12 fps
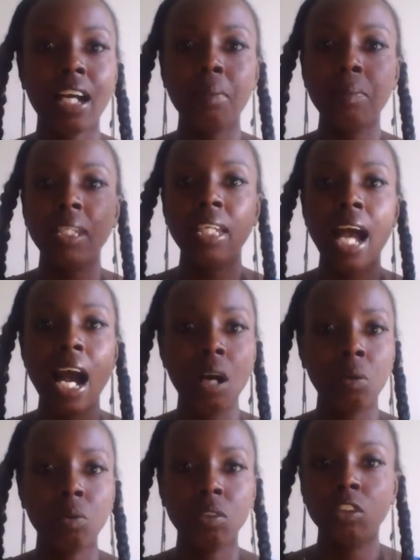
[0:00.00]
I could be
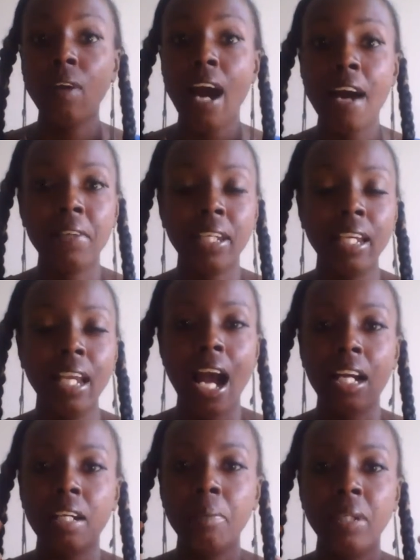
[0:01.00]
out driving,
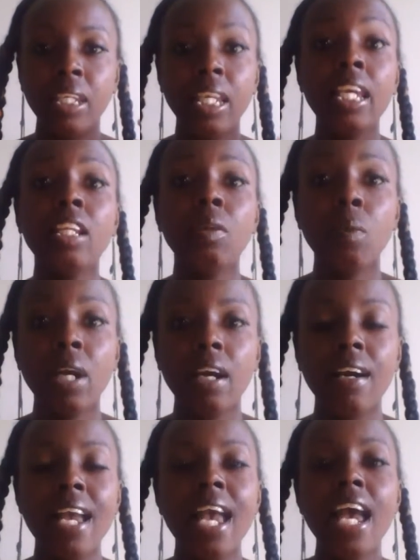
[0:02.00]
I could be
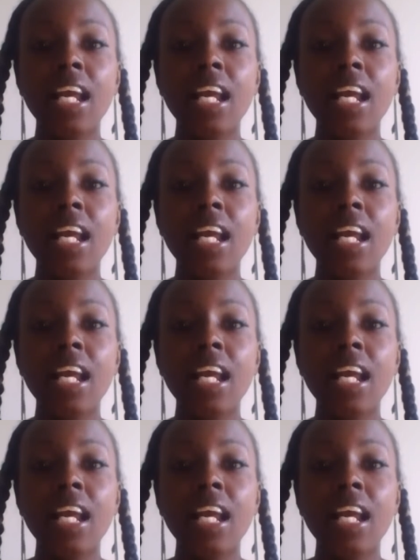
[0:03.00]
anywhere.